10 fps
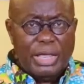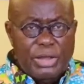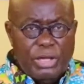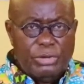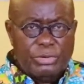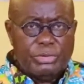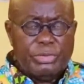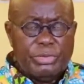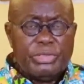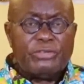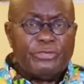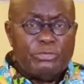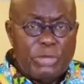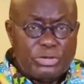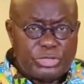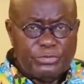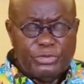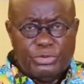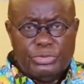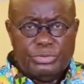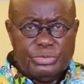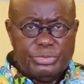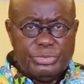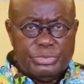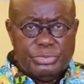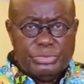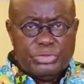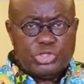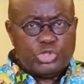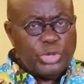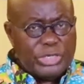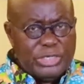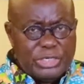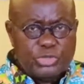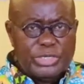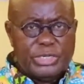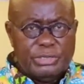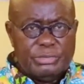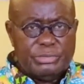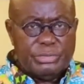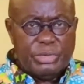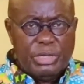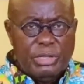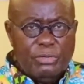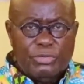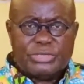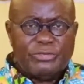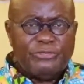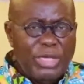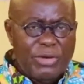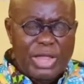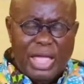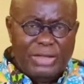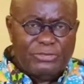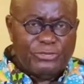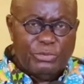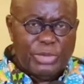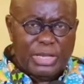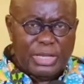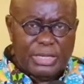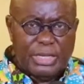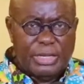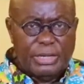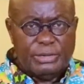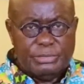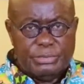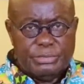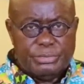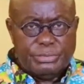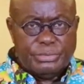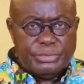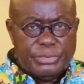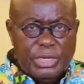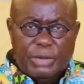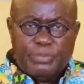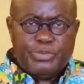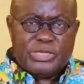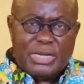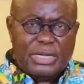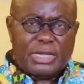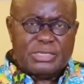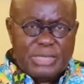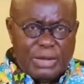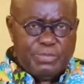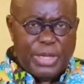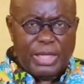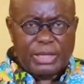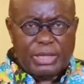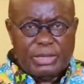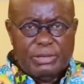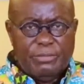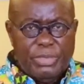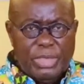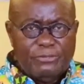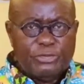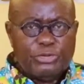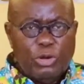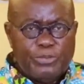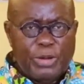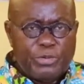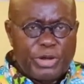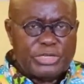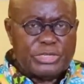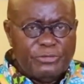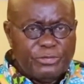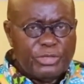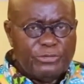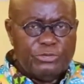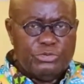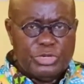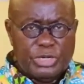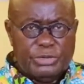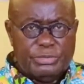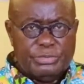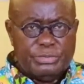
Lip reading: I know that for most of you, 2020 was a very unfamiliar year and presented a setback for your preparation for the future.